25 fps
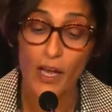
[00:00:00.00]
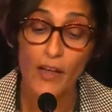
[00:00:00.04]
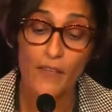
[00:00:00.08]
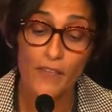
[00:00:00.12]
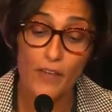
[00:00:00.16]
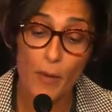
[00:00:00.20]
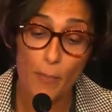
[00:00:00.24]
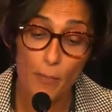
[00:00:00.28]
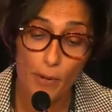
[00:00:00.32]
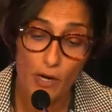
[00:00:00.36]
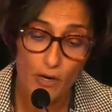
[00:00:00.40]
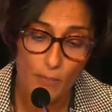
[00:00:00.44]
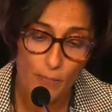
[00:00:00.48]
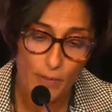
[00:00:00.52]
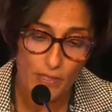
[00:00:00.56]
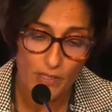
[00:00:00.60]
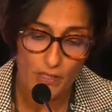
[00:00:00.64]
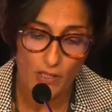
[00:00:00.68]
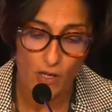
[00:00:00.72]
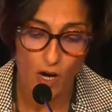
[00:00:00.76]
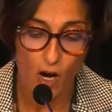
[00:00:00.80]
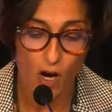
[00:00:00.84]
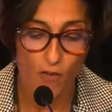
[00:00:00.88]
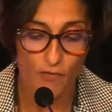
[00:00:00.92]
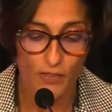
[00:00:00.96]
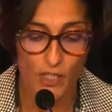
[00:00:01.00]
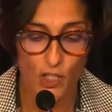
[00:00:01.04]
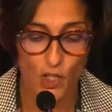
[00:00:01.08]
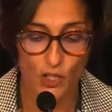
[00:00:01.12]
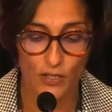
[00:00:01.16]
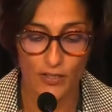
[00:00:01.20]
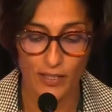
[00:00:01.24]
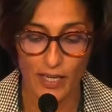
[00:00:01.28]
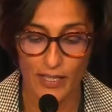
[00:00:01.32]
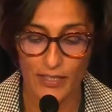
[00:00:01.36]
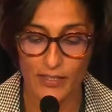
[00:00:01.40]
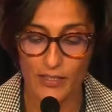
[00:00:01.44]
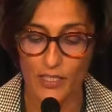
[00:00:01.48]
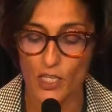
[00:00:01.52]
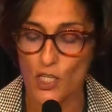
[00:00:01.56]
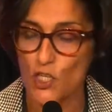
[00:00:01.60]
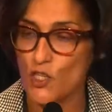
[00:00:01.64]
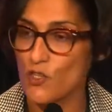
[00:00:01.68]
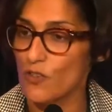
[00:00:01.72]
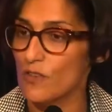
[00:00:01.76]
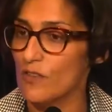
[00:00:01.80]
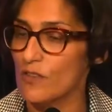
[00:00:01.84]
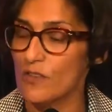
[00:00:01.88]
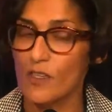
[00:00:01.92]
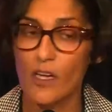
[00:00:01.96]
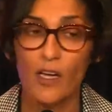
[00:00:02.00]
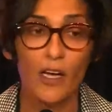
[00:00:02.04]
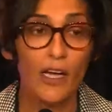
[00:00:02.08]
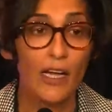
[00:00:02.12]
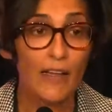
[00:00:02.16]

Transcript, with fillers: the purpose of digitization,